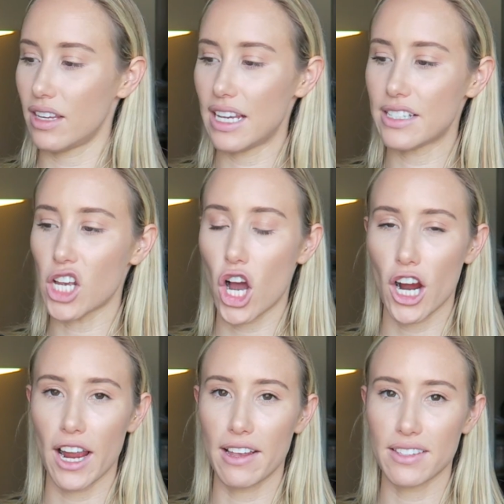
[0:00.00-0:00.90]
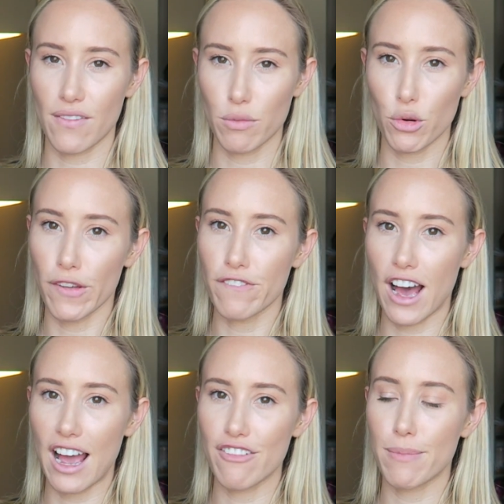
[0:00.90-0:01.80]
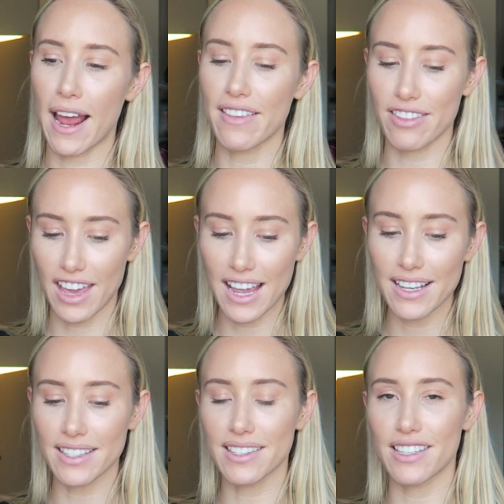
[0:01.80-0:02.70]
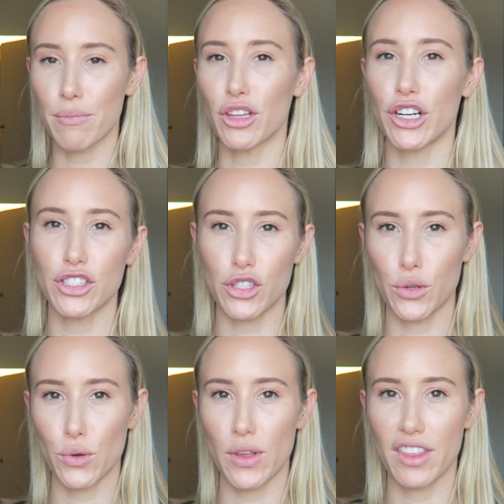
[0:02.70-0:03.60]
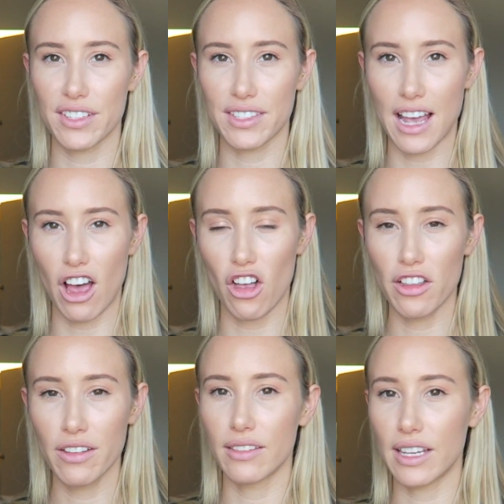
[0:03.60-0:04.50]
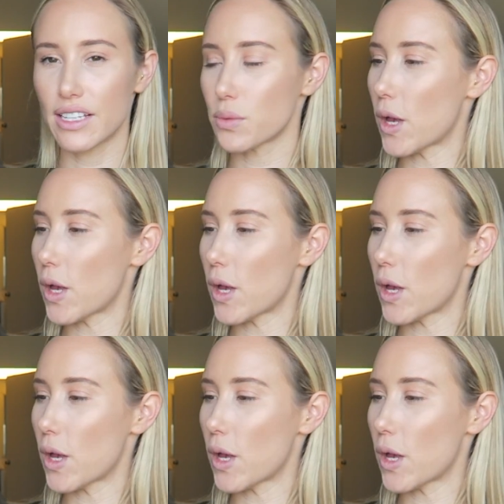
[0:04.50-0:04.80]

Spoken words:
These are a 7.5, but I think similar to the Cell, these